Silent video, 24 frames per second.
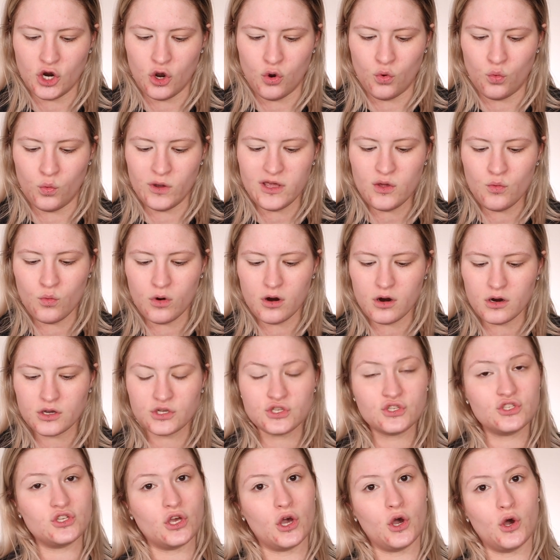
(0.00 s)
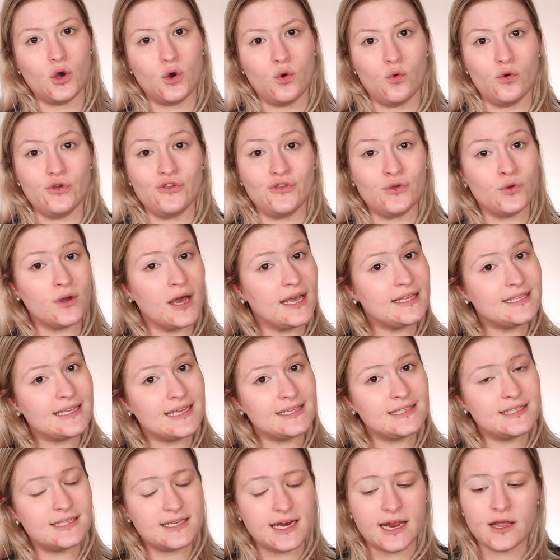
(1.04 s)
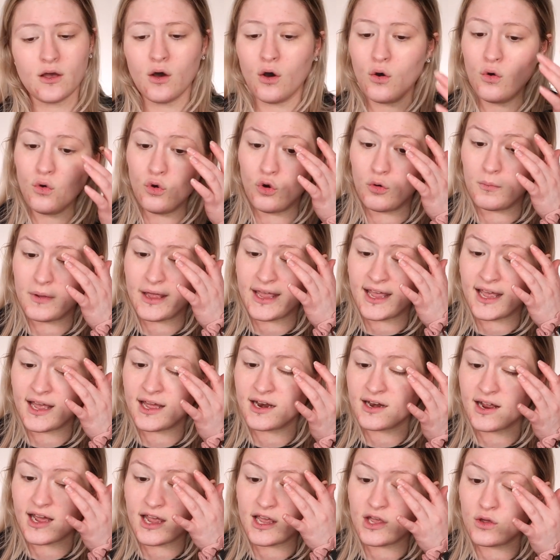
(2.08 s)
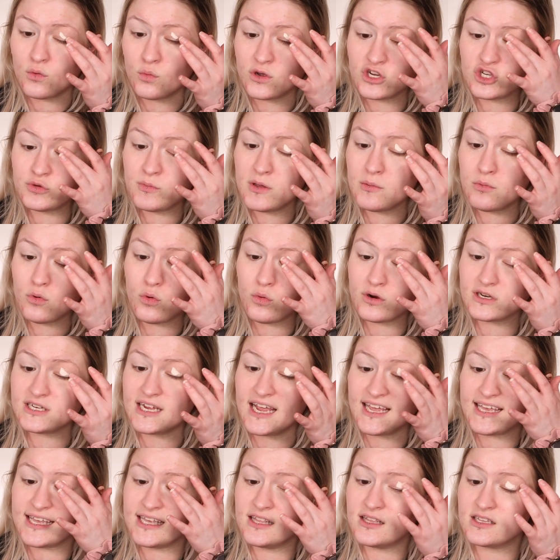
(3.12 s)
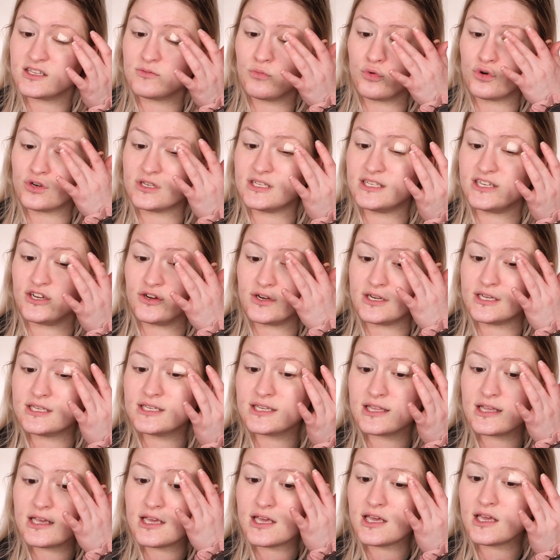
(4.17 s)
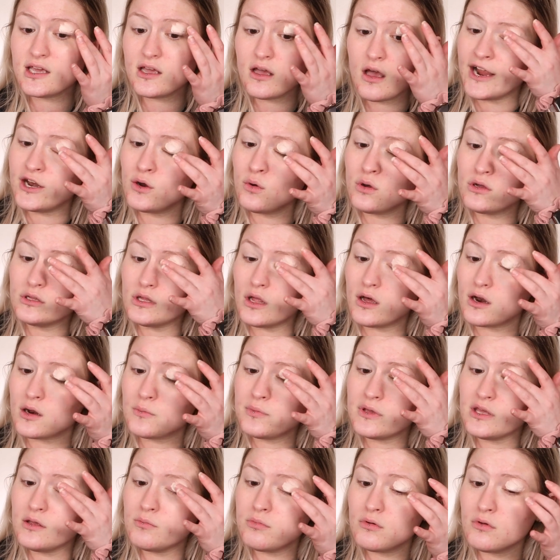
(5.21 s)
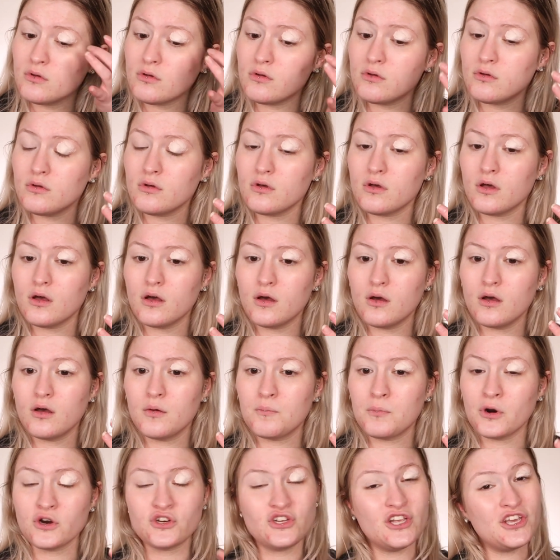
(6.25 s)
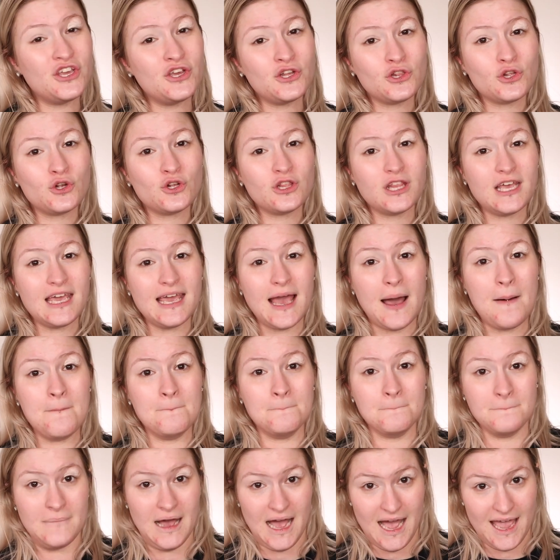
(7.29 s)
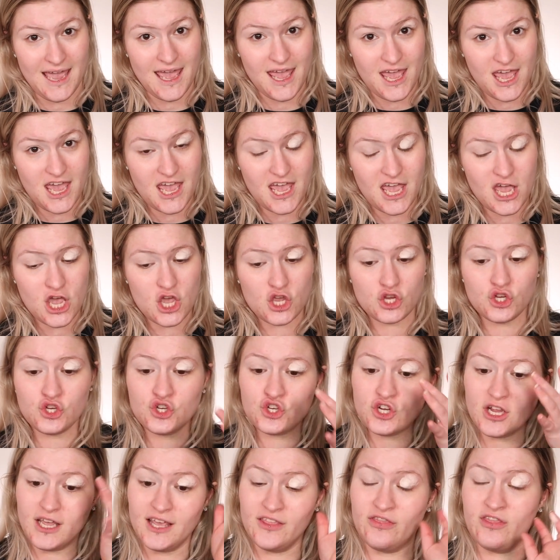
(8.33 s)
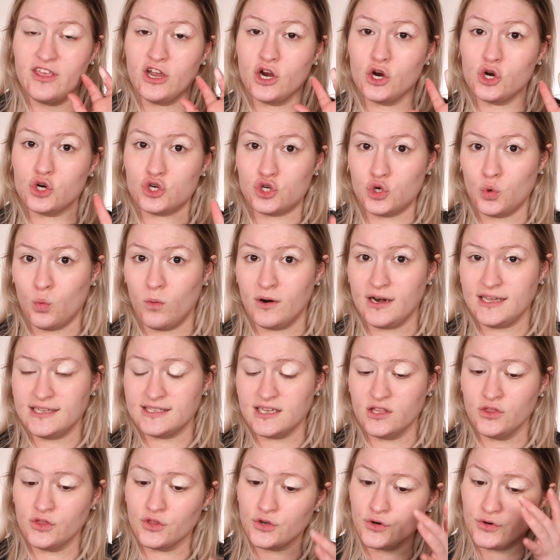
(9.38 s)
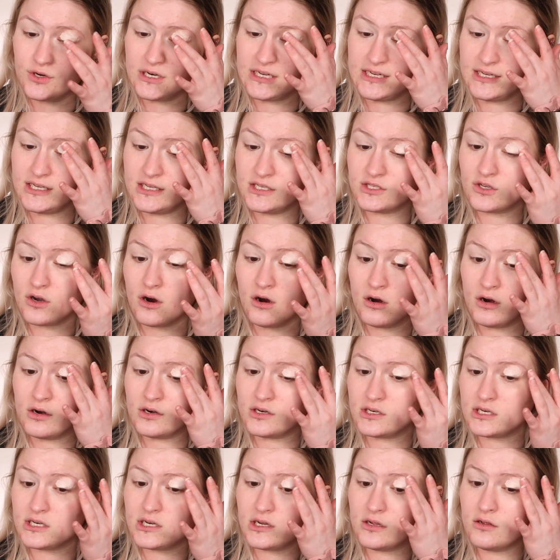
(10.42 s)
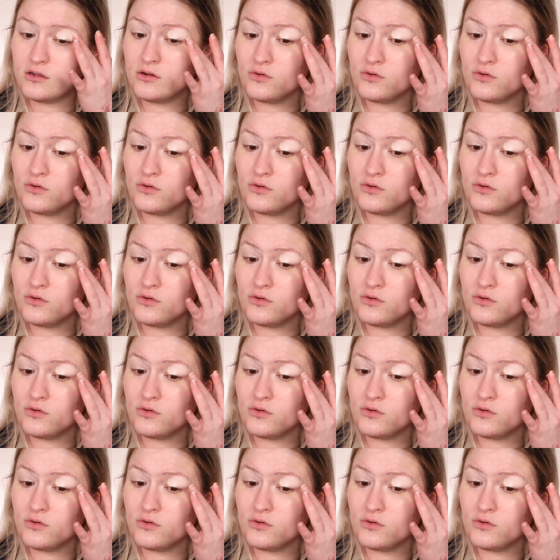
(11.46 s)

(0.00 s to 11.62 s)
you know, we work so you guys can stay home. And I wish people were taking this more seriously. I know a lot of people, particularly my age in their 20s and 30s, aren't